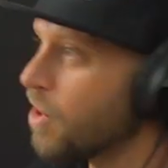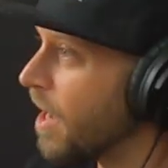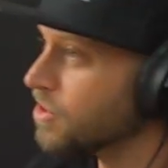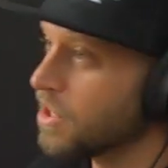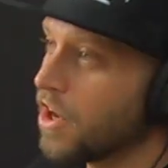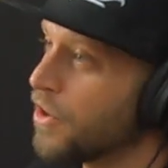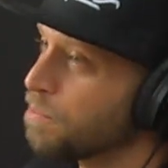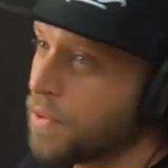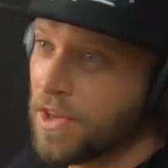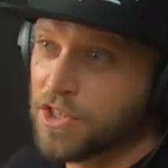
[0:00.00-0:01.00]
So I actually got a
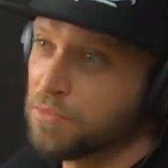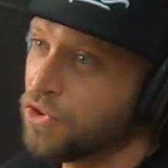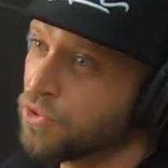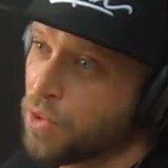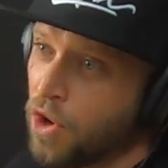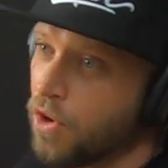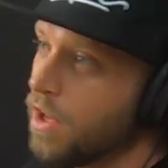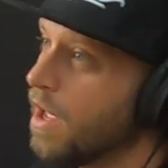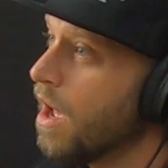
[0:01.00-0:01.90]
pretty smooth roll.